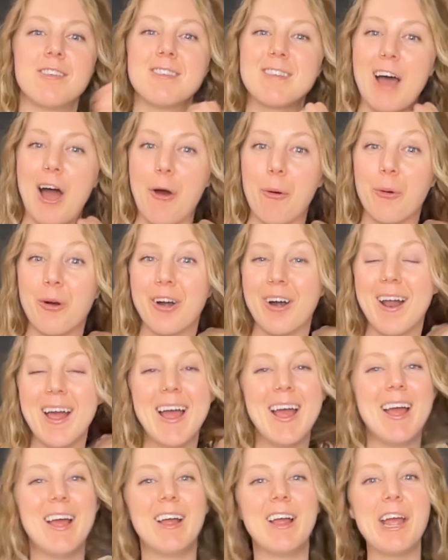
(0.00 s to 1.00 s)
is our
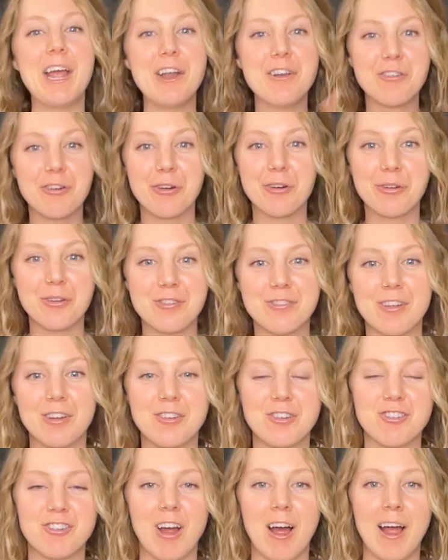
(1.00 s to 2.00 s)
internal
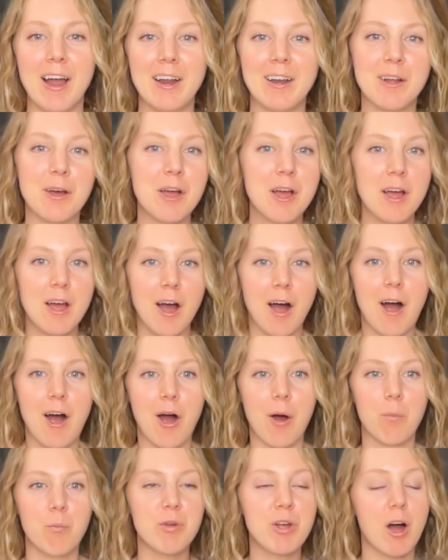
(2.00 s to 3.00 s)
sunshine.
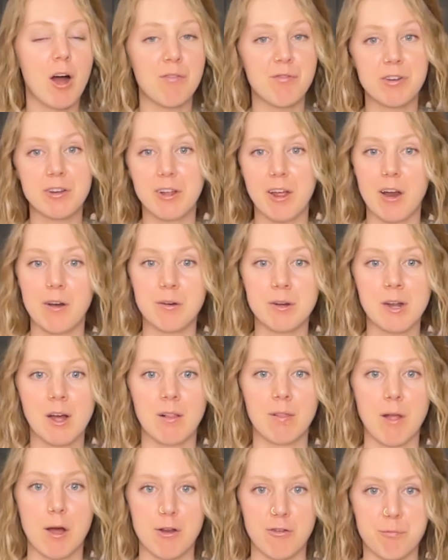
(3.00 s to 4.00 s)
We often carry a
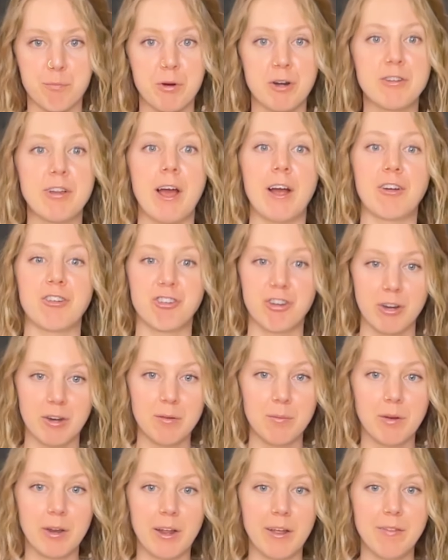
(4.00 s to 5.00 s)
lot of
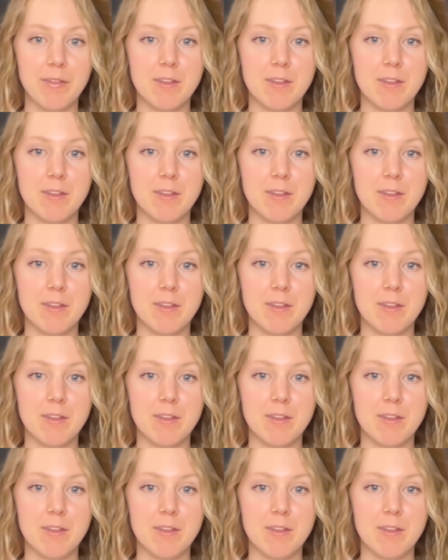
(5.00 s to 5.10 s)
protection in